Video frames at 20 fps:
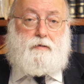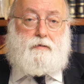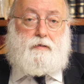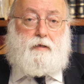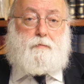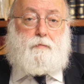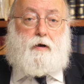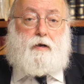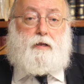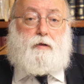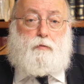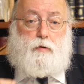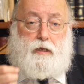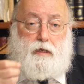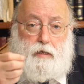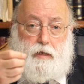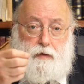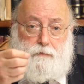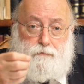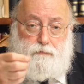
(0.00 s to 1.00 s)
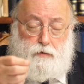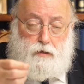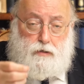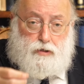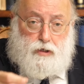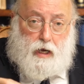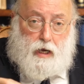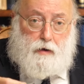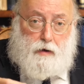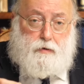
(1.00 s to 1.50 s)
The money we give to
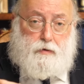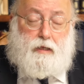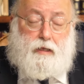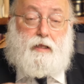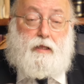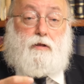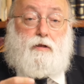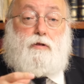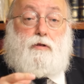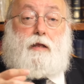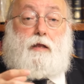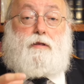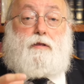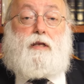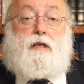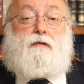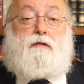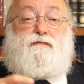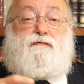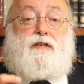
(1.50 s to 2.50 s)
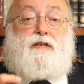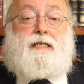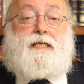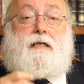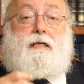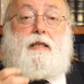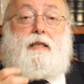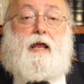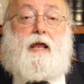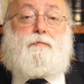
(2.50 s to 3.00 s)
charity, that these
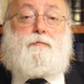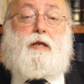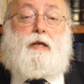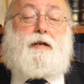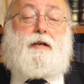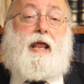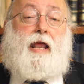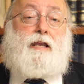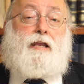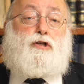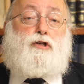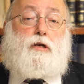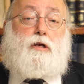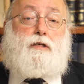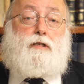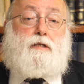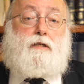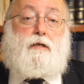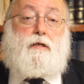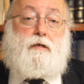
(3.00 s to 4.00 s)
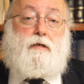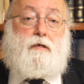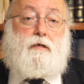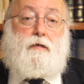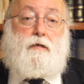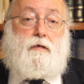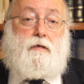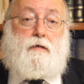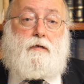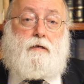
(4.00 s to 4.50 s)
physical items are not just
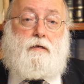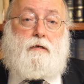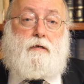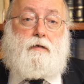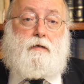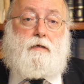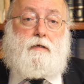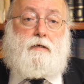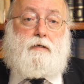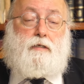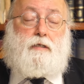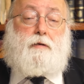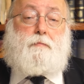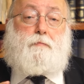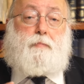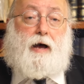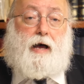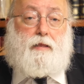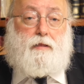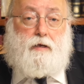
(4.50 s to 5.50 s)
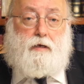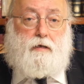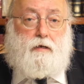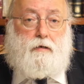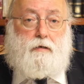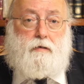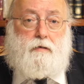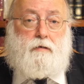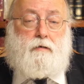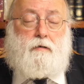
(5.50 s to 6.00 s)
symbolic
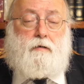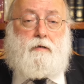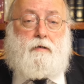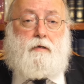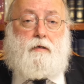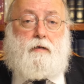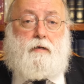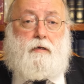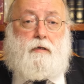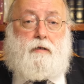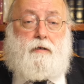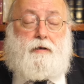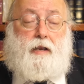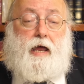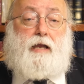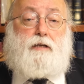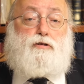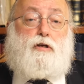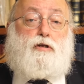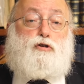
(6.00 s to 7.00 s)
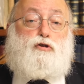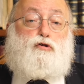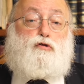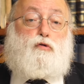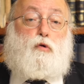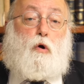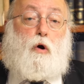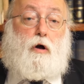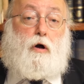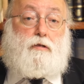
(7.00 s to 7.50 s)
not just
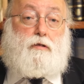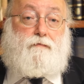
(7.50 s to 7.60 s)
draw